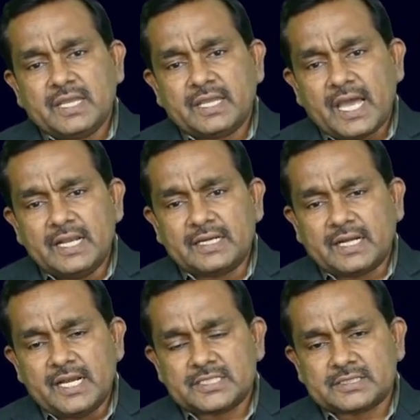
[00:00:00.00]

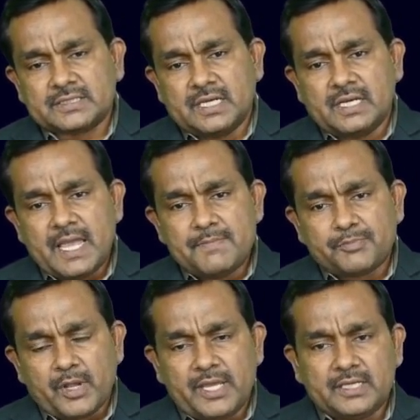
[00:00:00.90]
calculate the
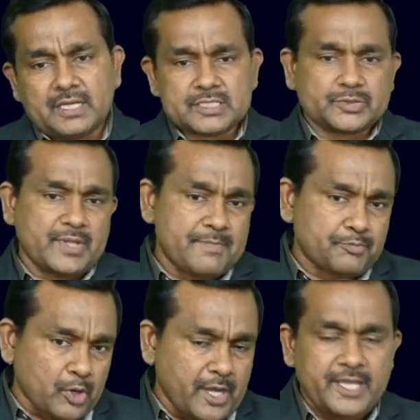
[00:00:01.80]
employee cost to the
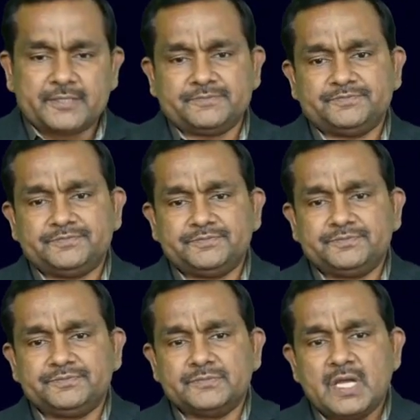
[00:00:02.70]
employer.
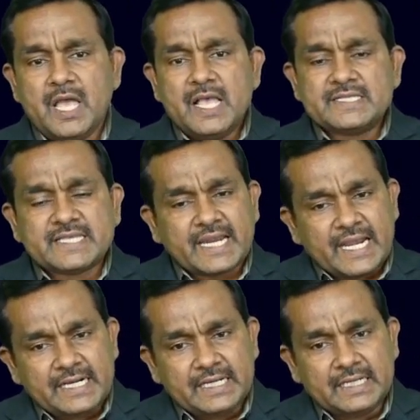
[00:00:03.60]

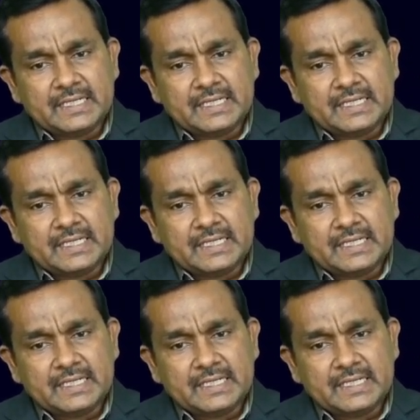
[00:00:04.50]
Second,